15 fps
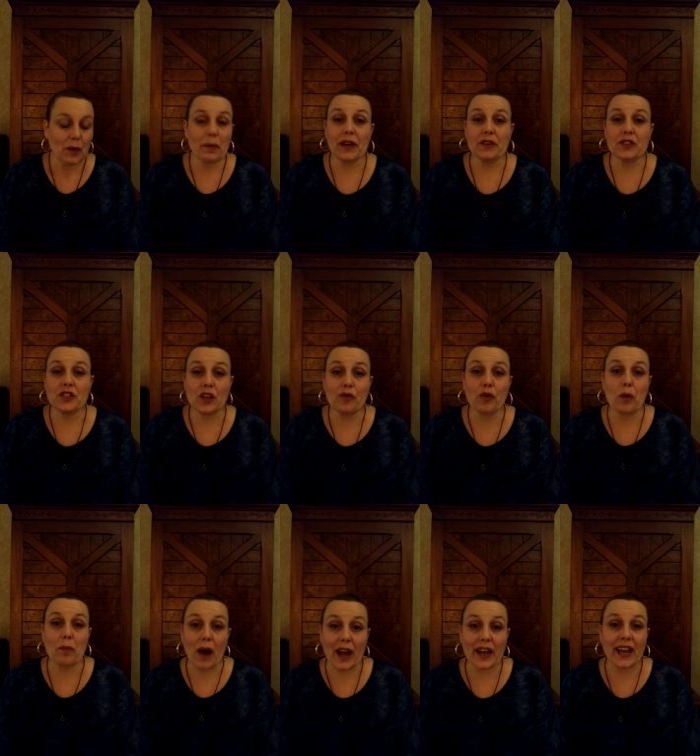But if Steve were
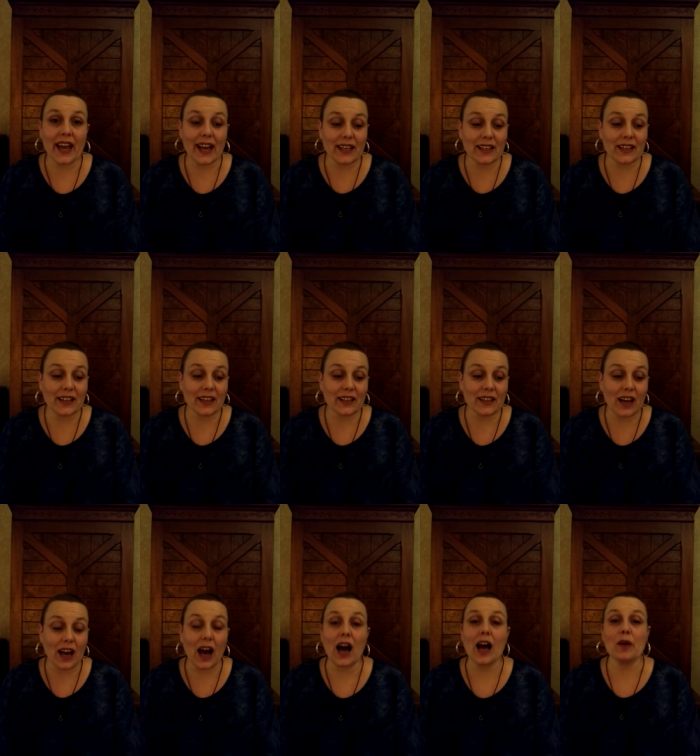my candidate,
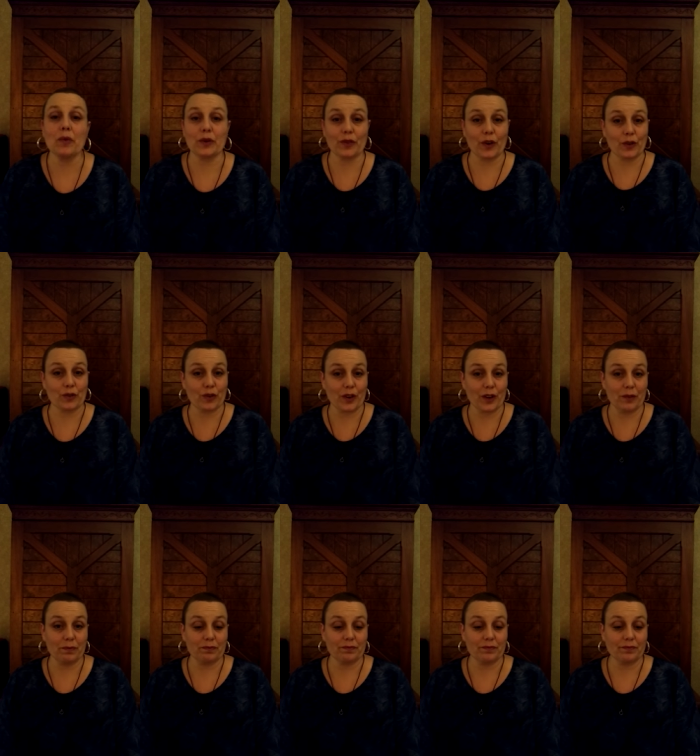I would vote for
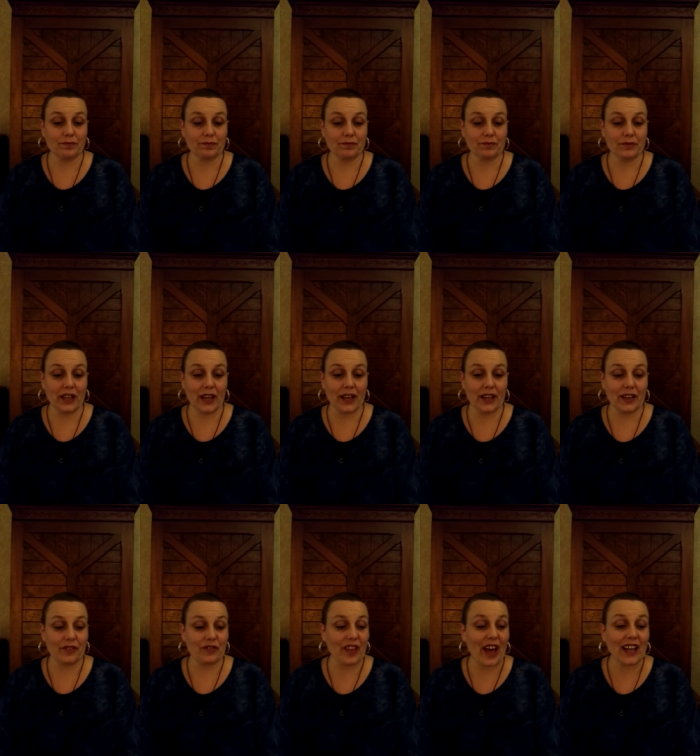him. And
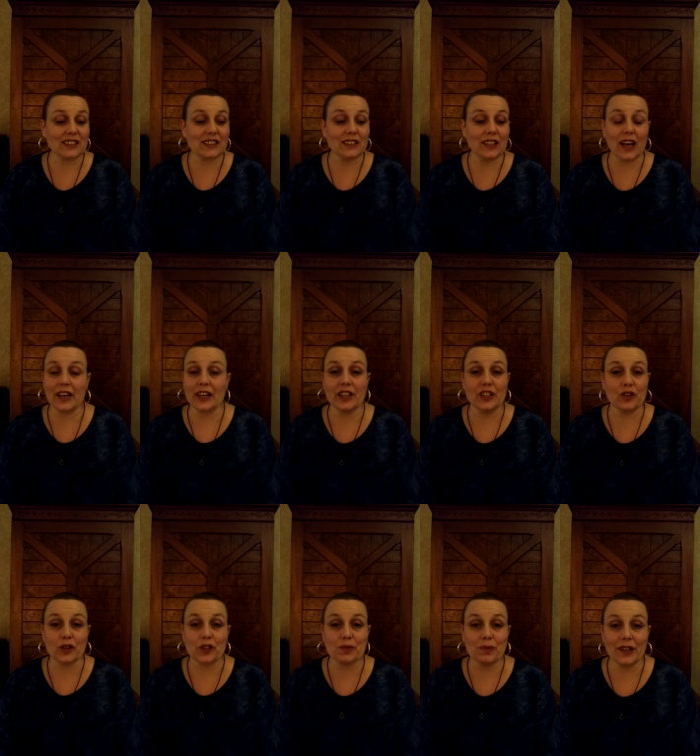if that's not an
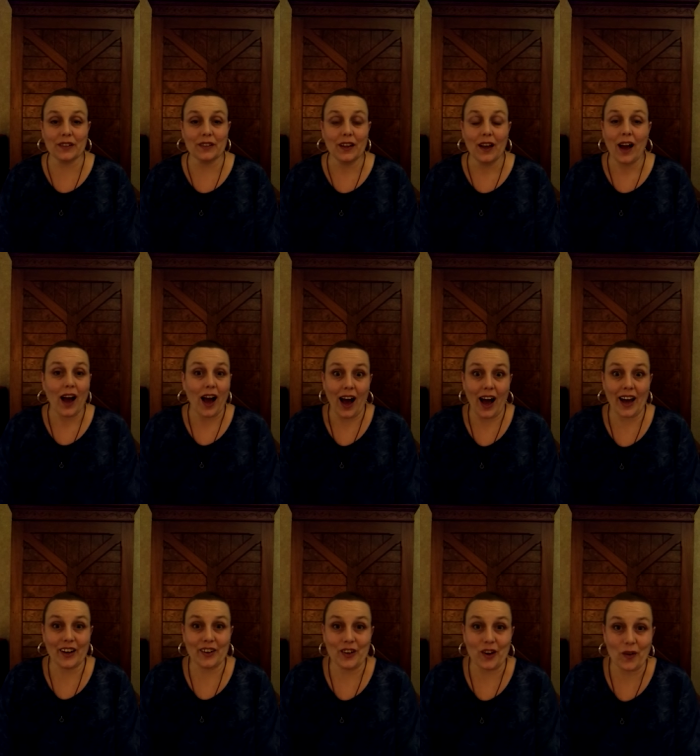endorsement,
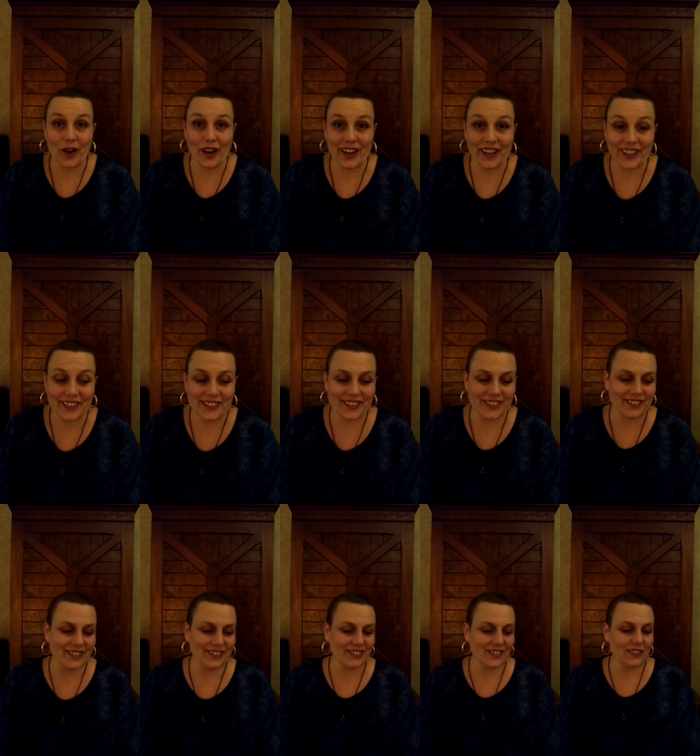I don't know what is.
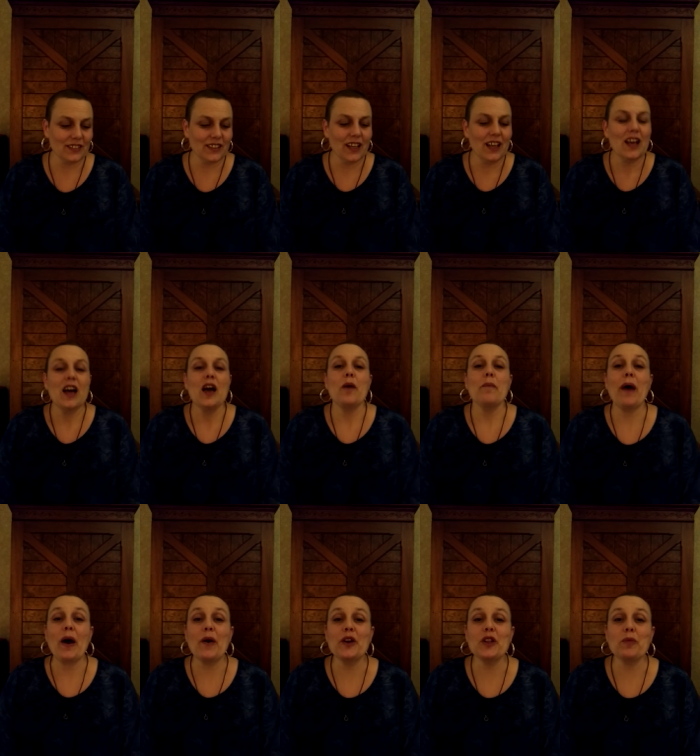
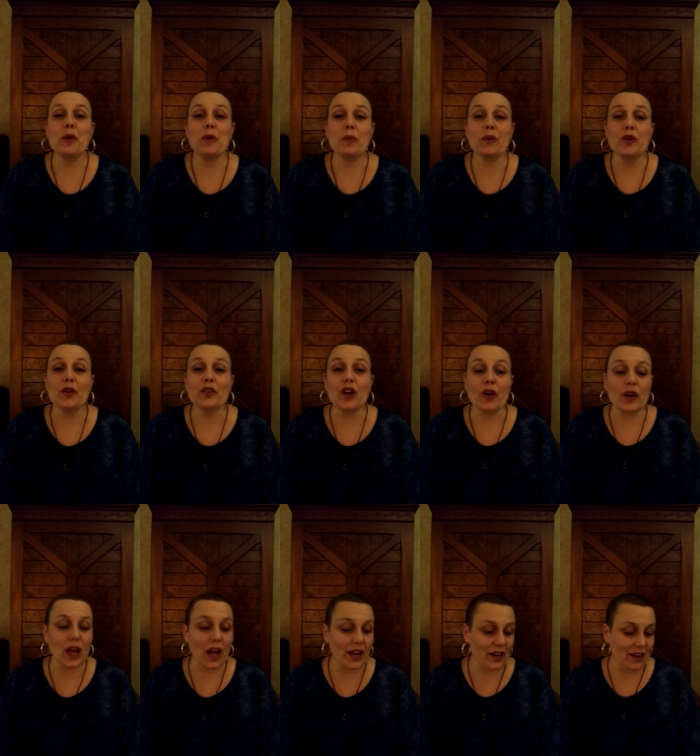Power to the people, North
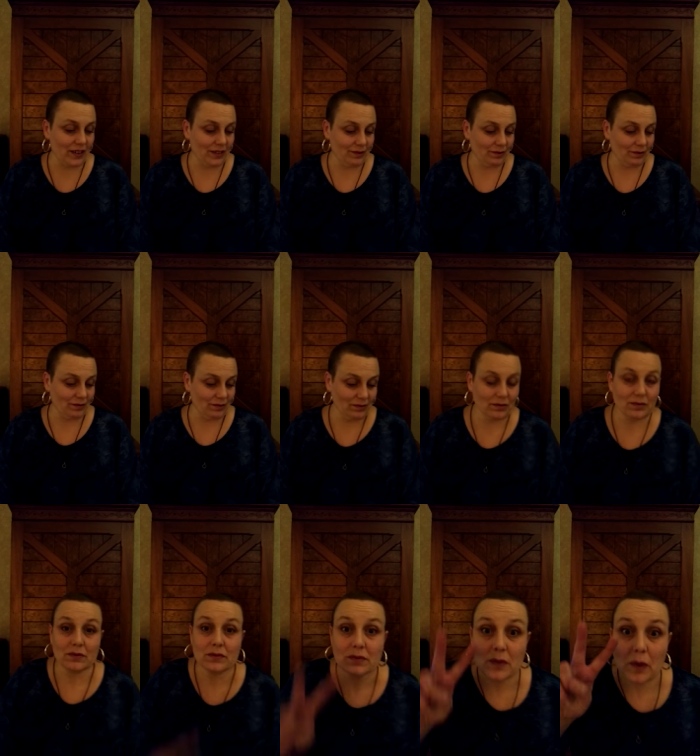Carolina.
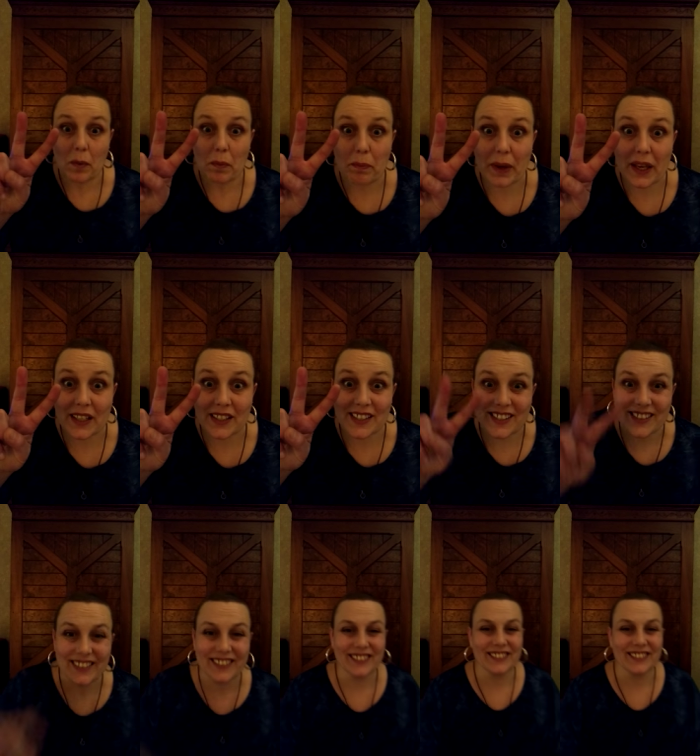Peace.